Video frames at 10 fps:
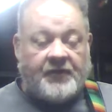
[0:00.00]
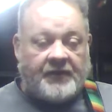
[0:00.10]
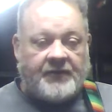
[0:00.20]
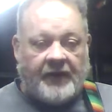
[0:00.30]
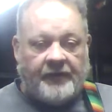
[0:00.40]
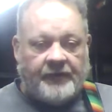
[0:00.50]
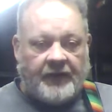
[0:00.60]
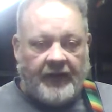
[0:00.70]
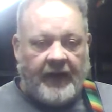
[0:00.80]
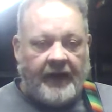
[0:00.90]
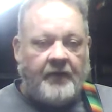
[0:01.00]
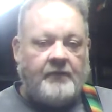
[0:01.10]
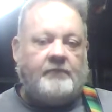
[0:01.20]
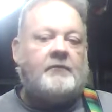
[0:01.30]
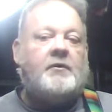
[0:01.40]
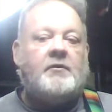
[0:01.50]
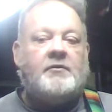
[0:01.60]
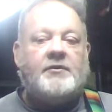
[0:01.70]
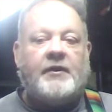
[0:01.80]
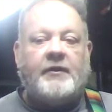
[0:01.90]
16th today,
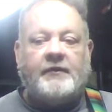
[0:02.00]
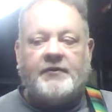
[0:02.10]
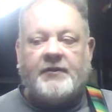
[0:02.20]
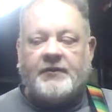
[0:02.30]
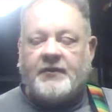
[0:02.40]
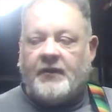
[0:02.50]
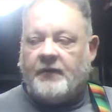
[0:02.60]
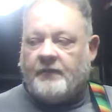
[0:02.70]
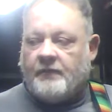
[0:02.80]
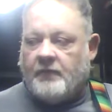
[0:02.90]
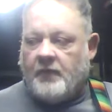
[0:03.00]
Sunday the 16th,